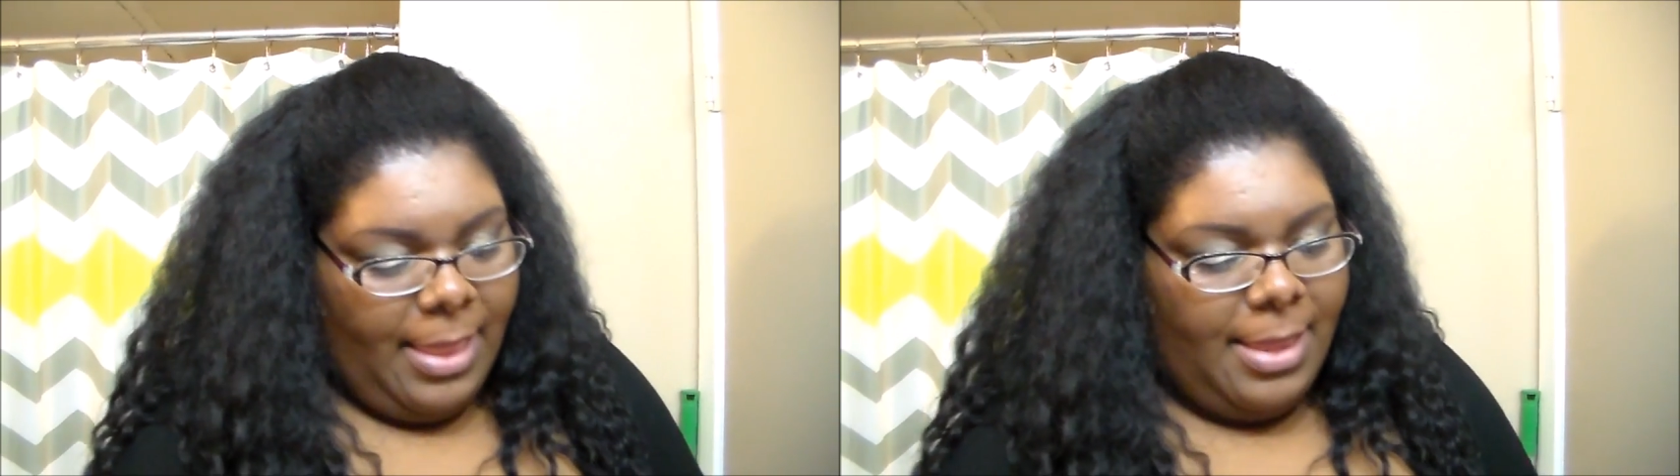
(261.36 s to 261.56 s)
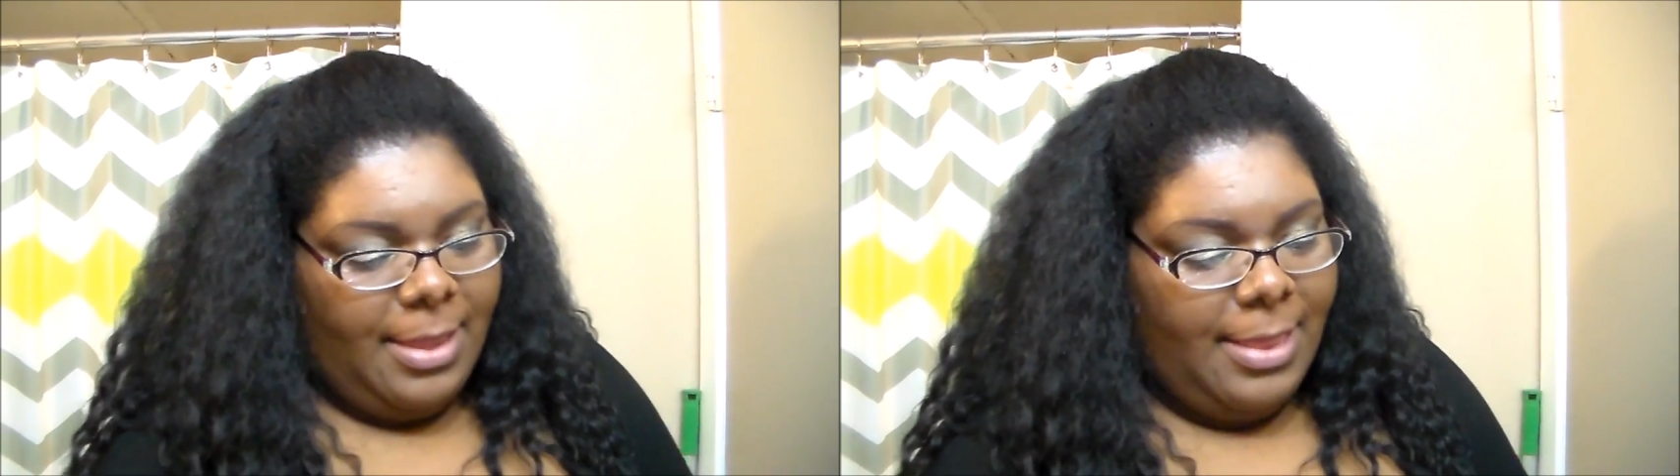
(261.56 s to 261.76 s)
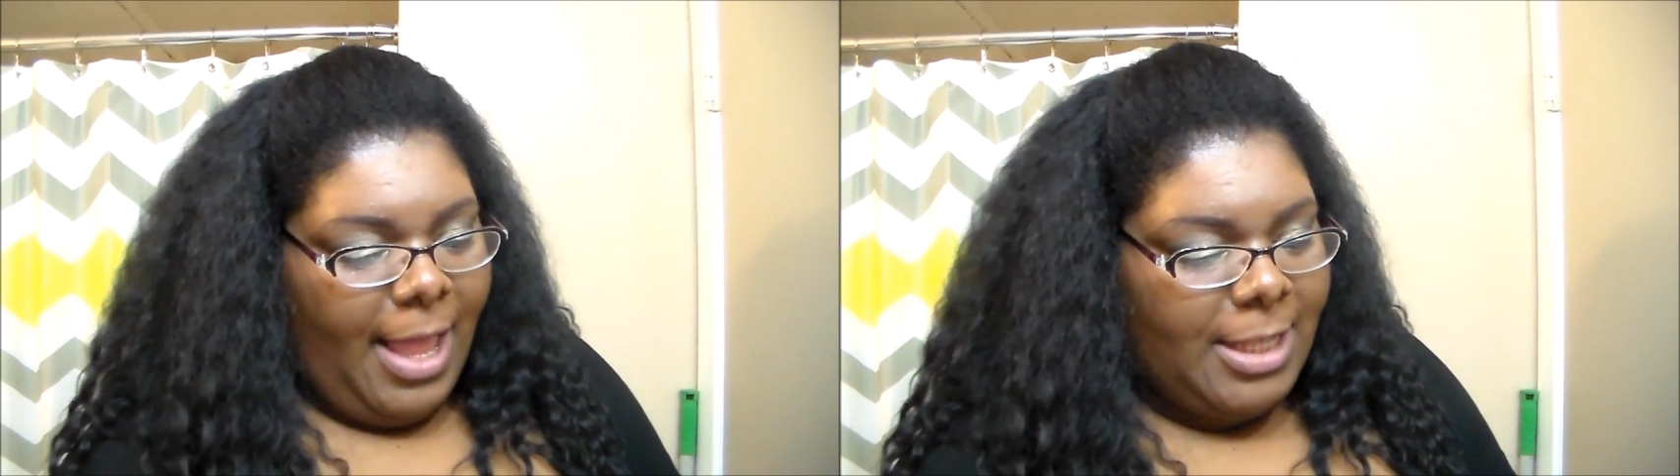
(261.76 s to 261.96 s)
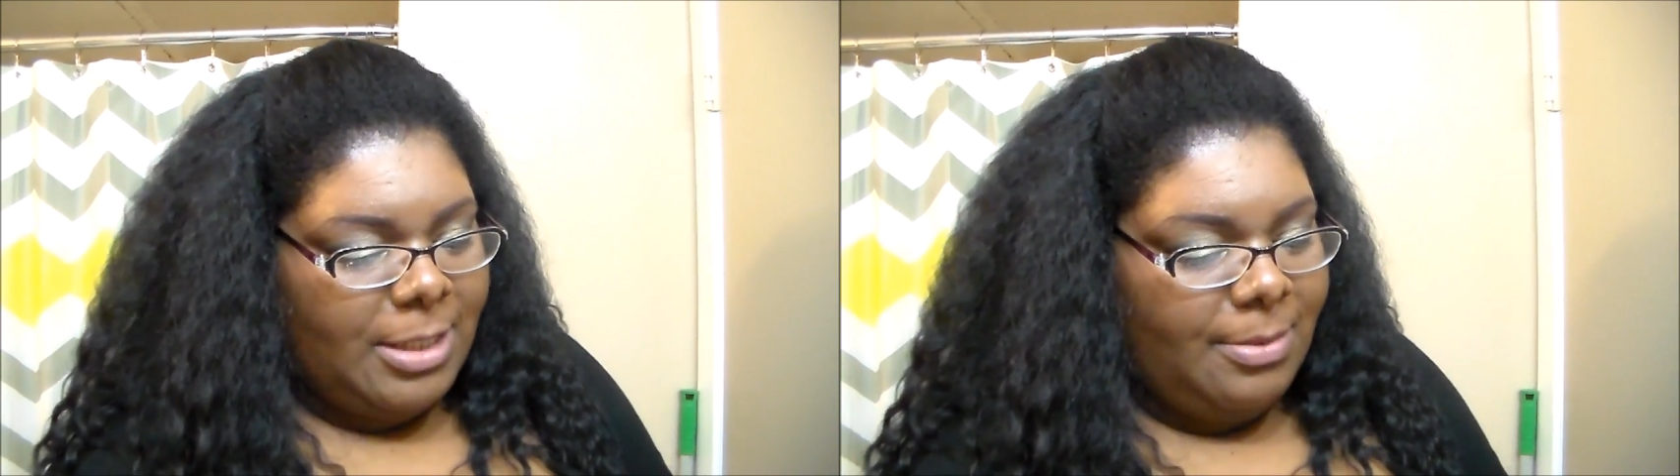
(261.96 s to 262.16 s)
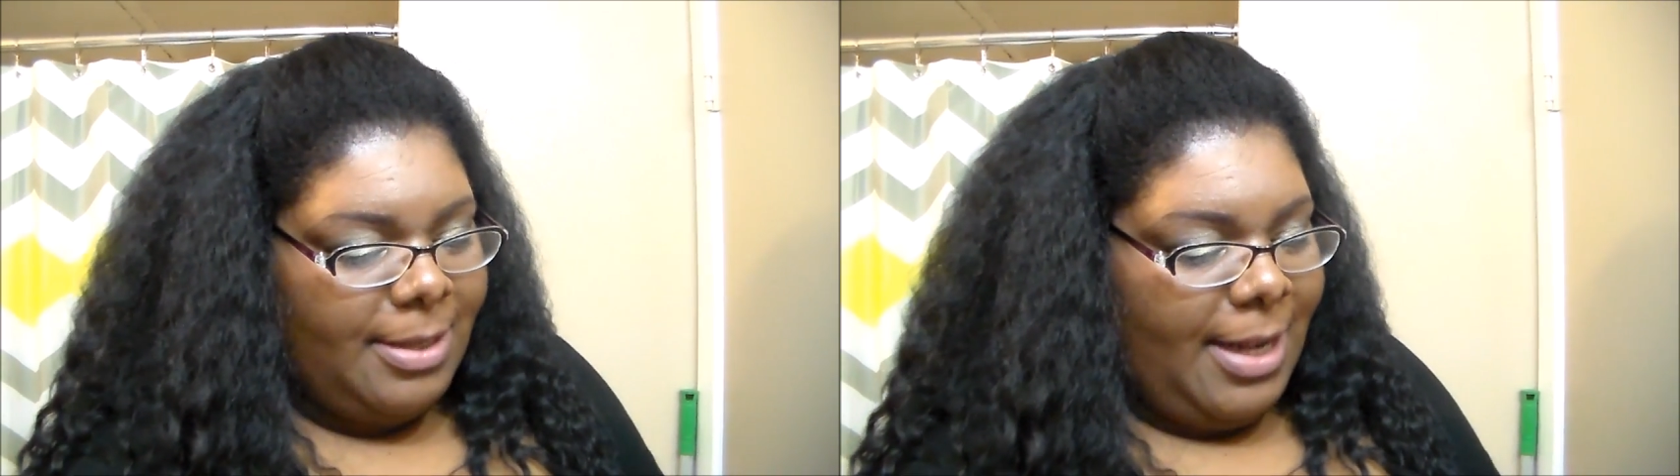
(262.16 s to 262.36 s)
And then the
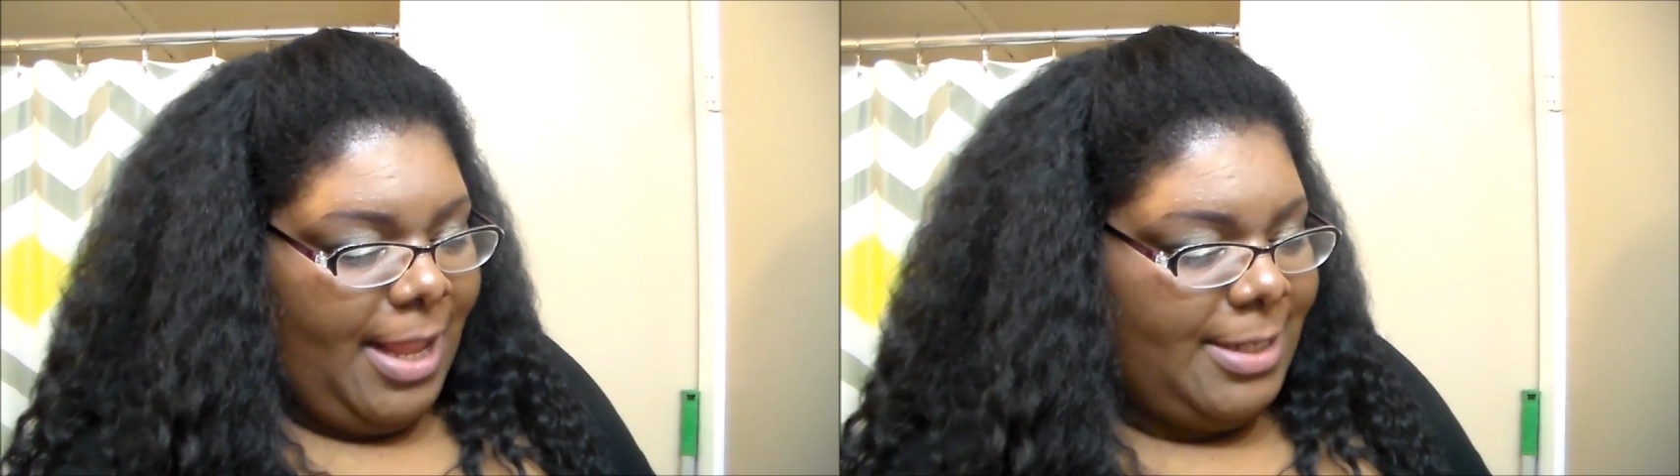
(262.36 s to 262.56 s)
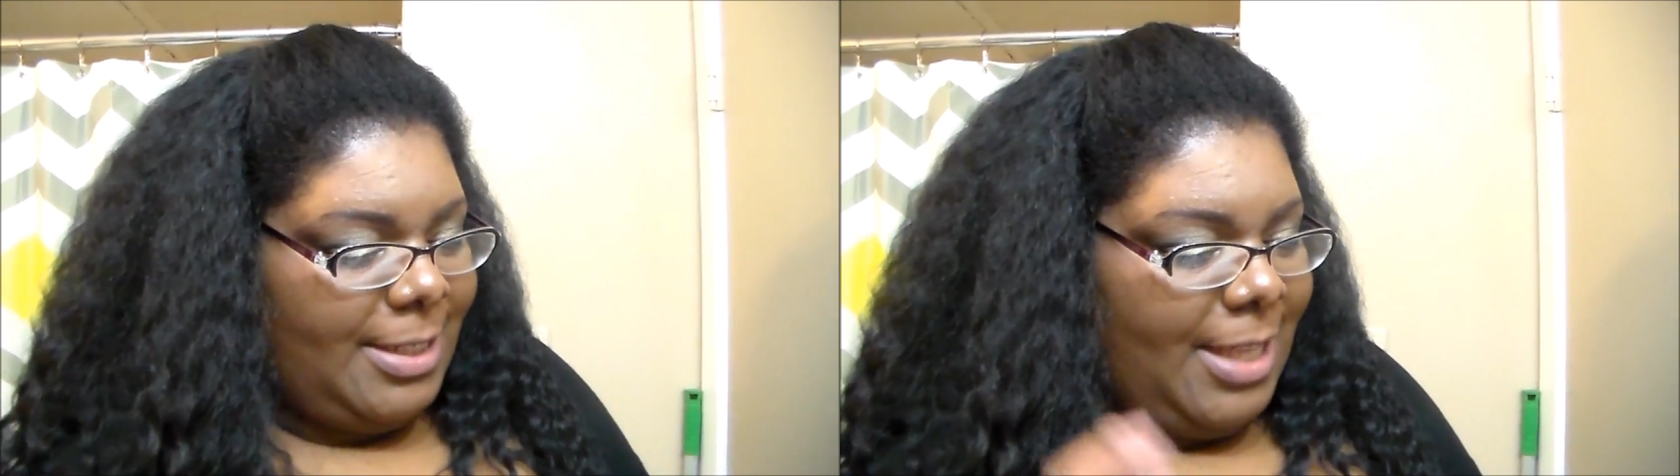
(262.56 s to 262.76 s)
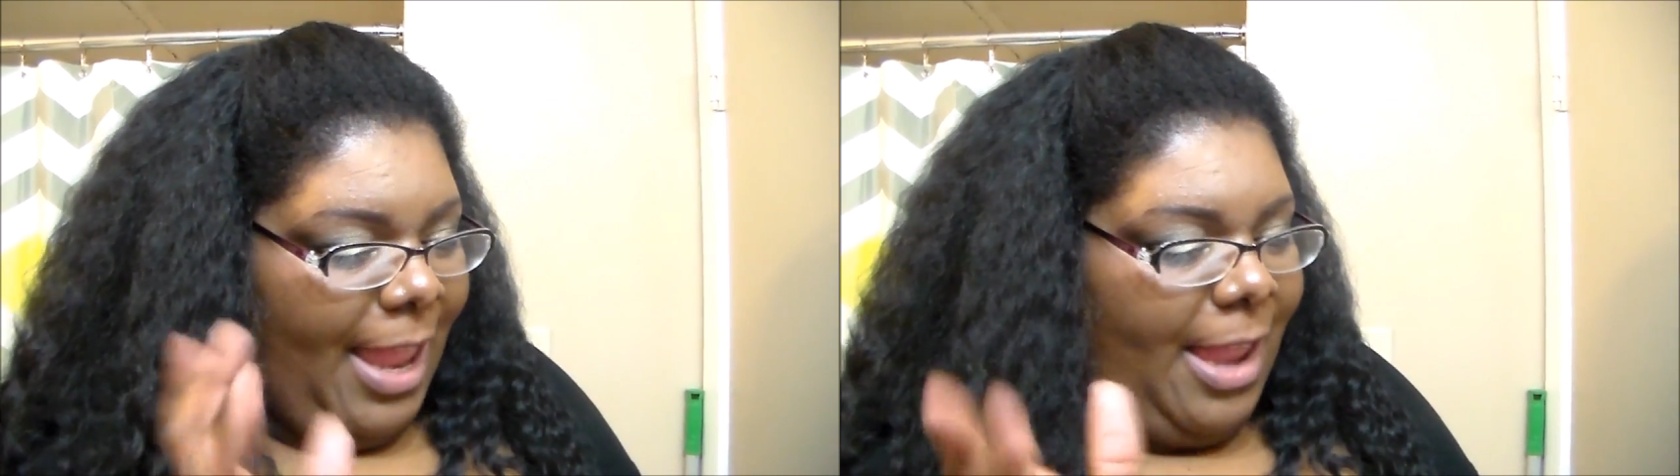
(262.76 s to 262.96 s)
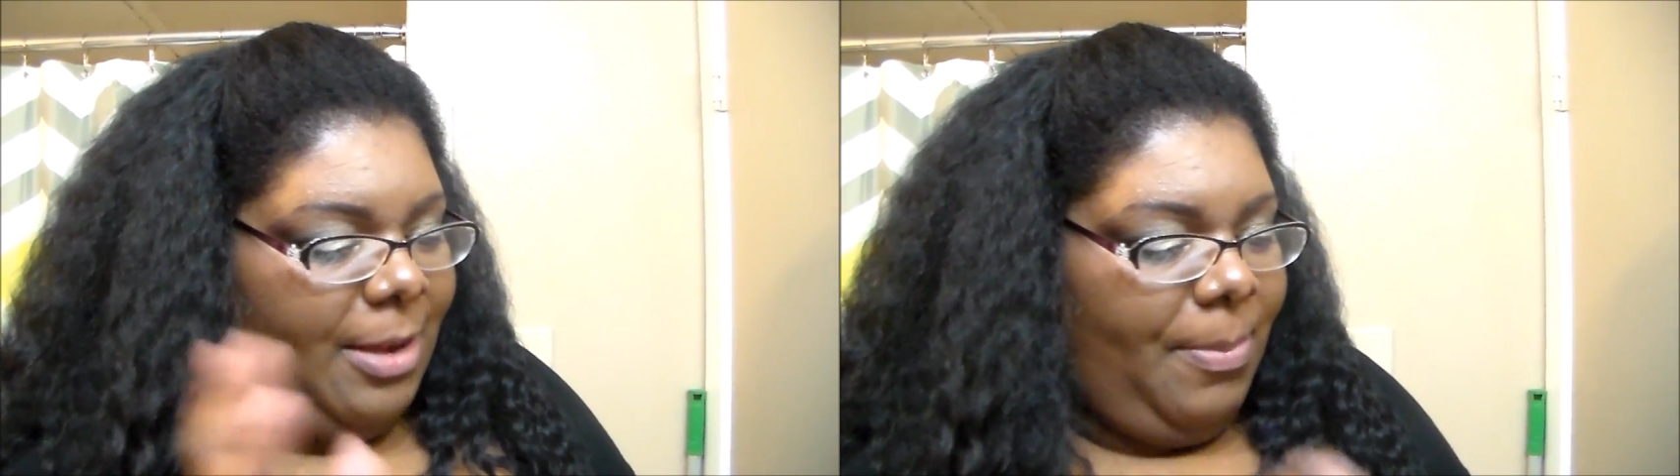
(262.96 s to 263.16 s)
last one I just had